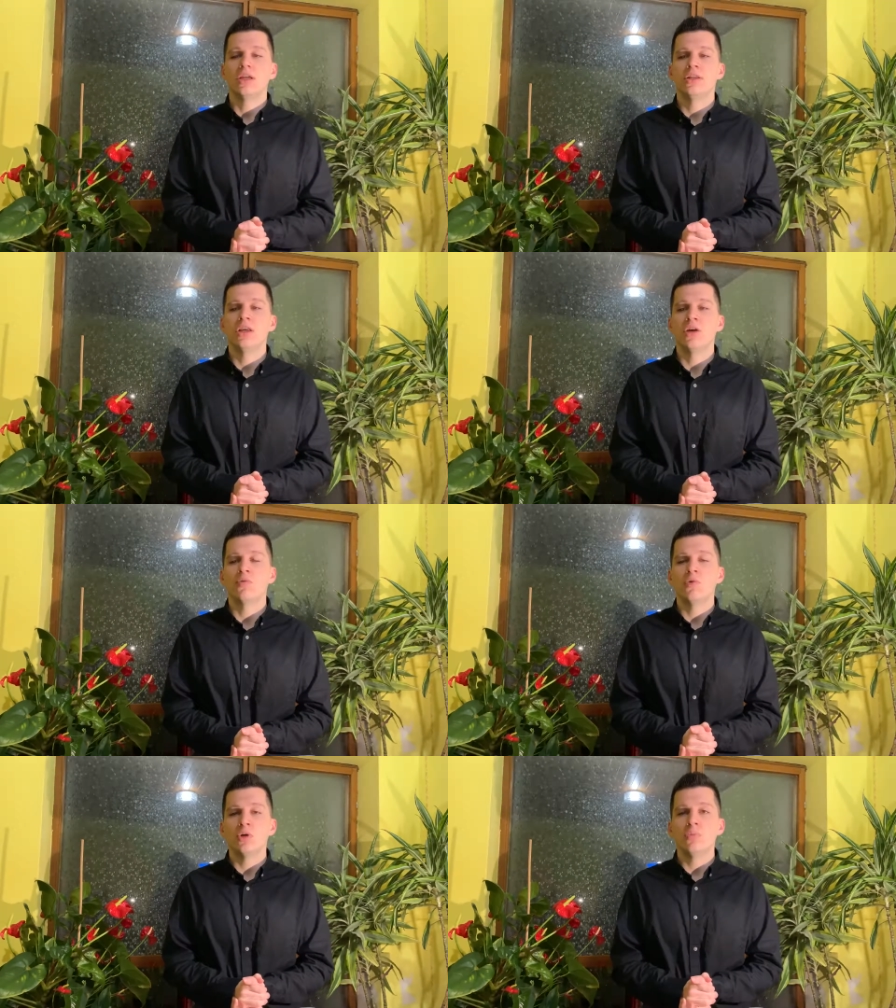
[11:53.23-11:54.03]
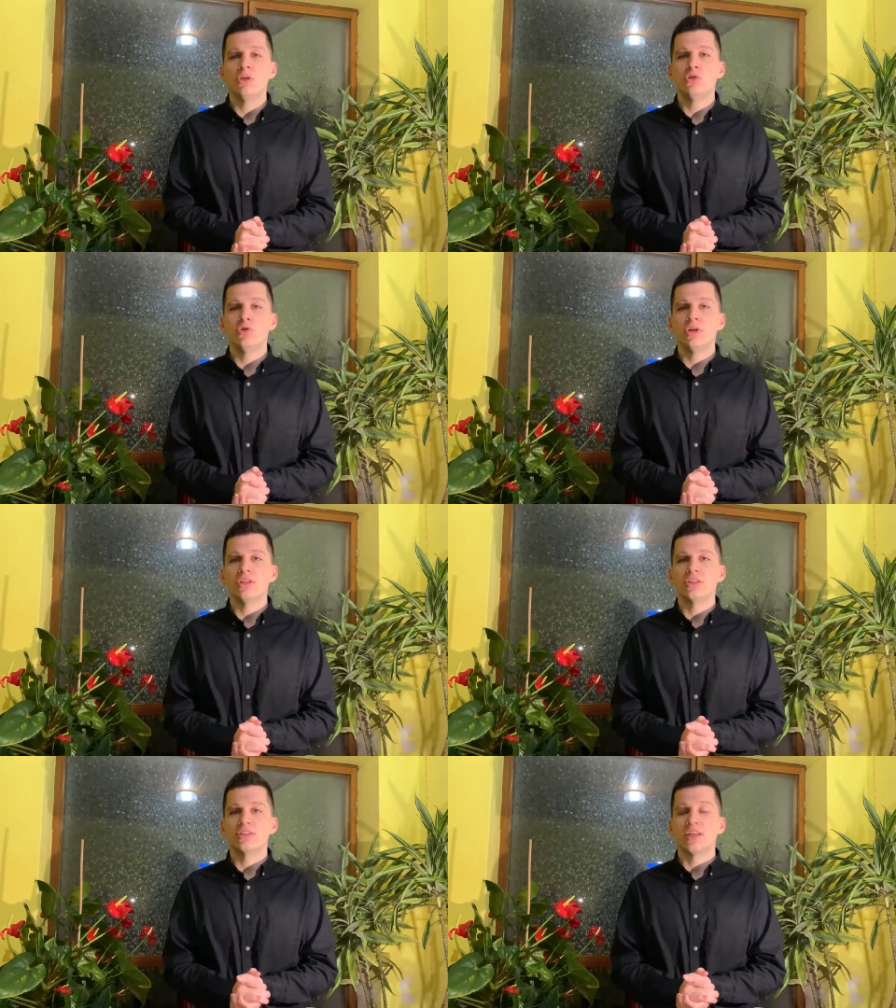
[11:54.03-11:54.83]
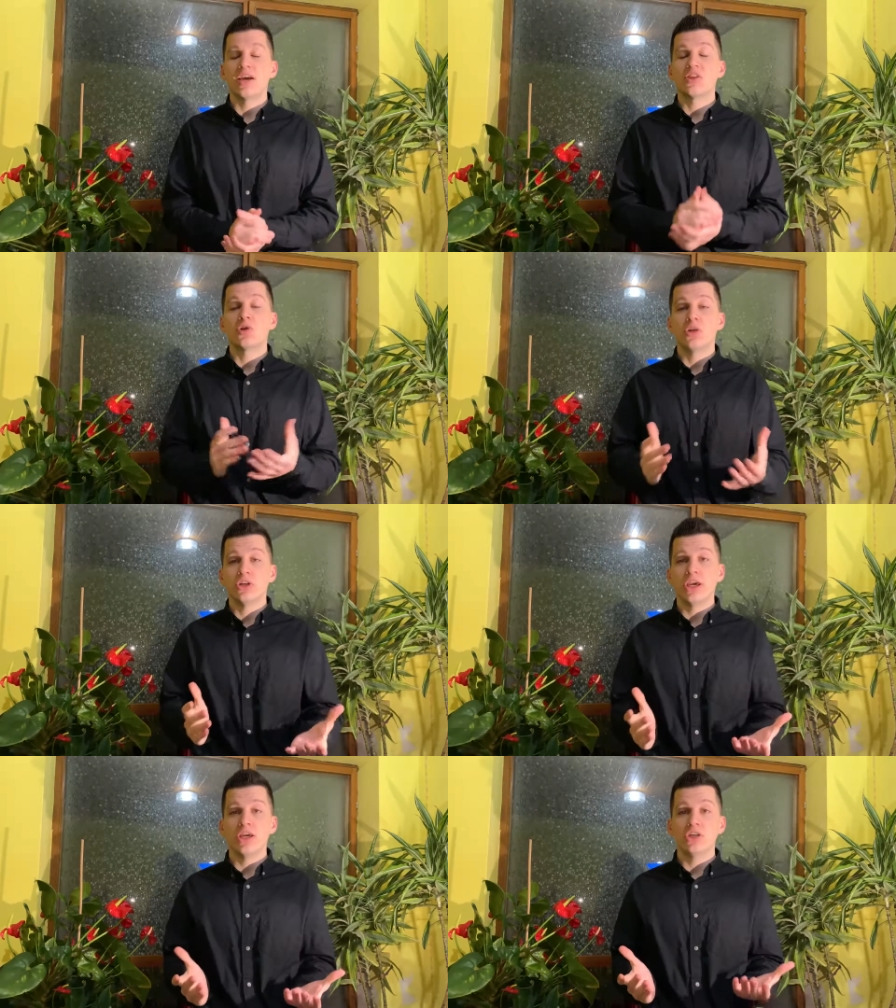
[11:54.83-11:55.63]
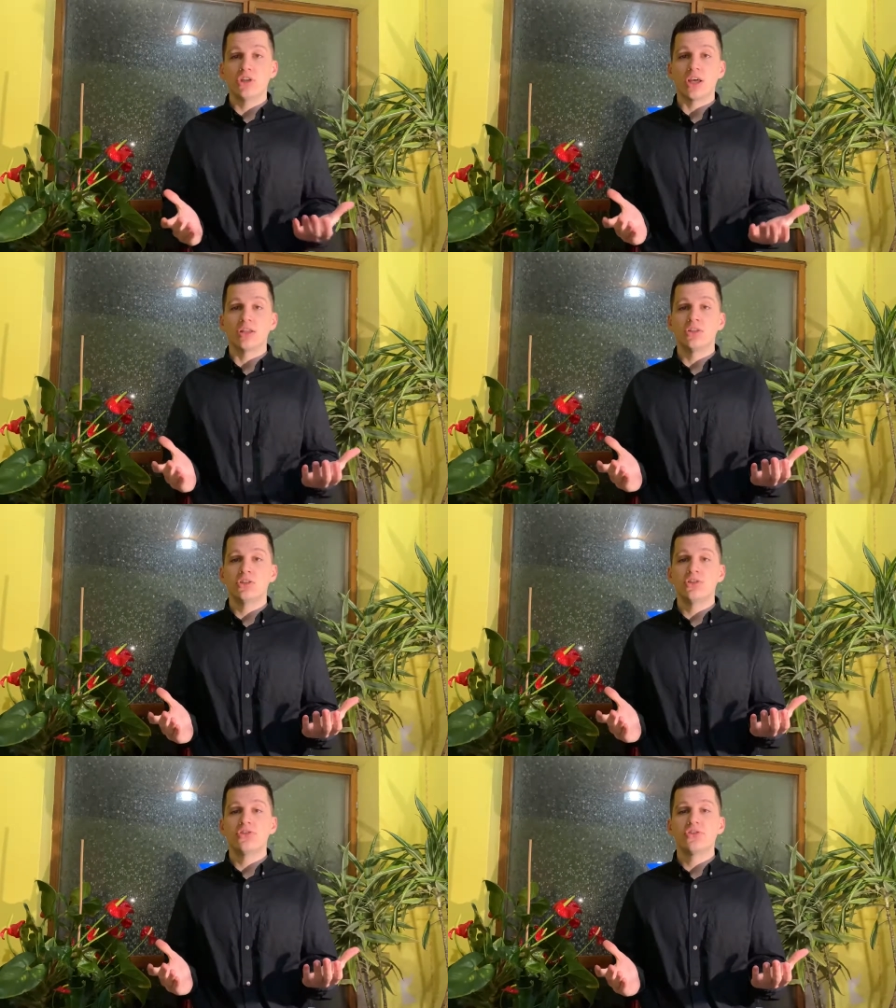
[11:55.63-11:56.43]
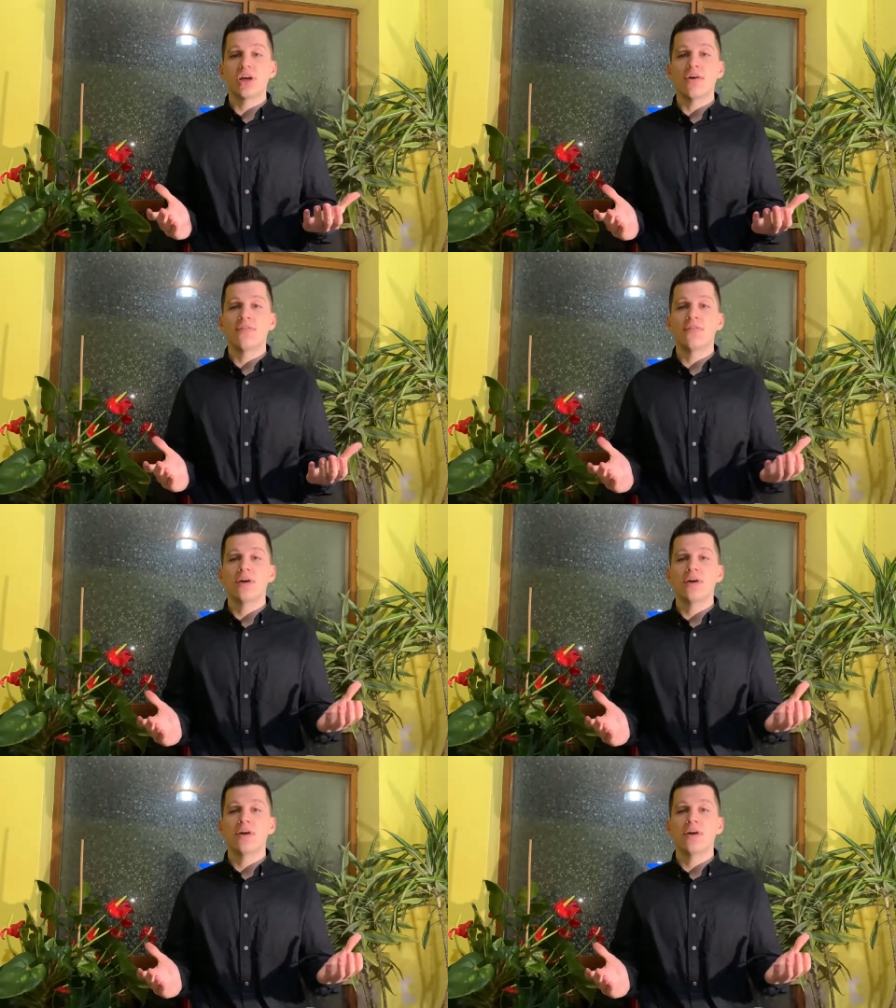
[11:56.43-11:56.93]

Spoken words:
They will be doing this like 30-day challenge stuff,